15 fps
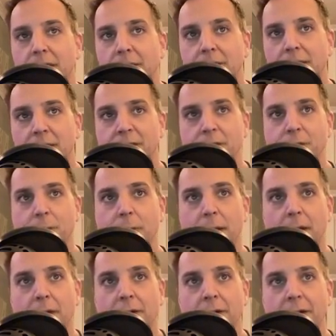have a new
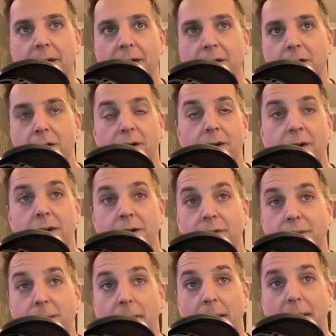partner and you're gonna
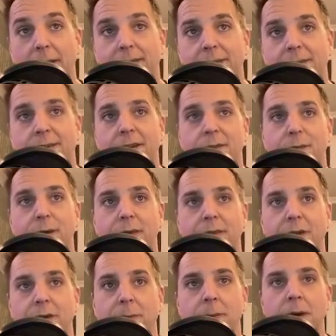do passing stuff with
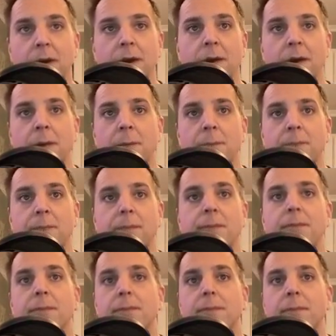them,
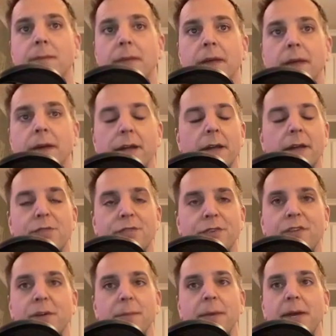it's
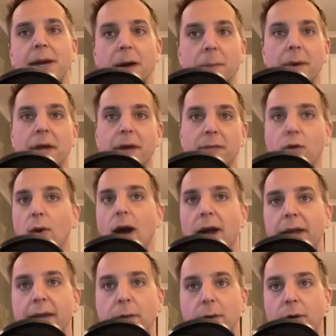just gonna be a bit of a
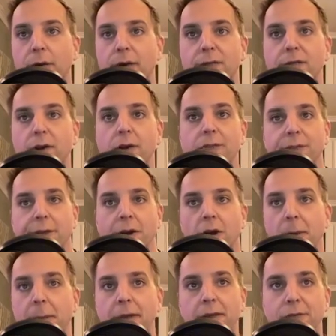rocky road at first. You know
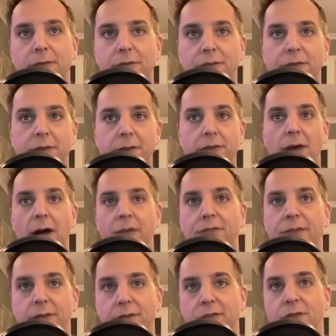what I mean? There's
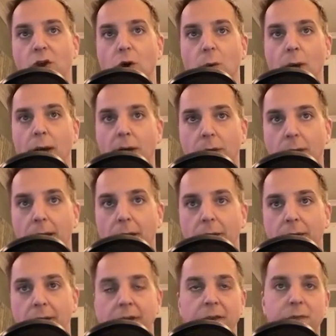honestly just no way around
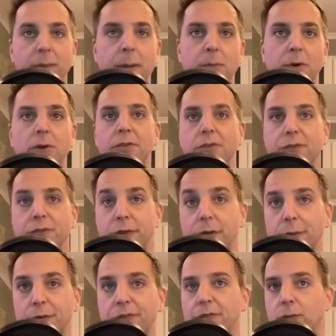it because people are just
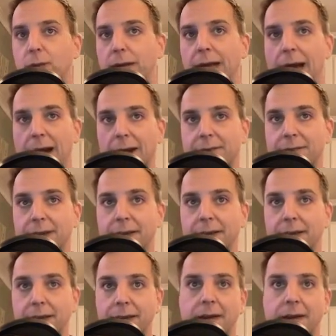used to reacting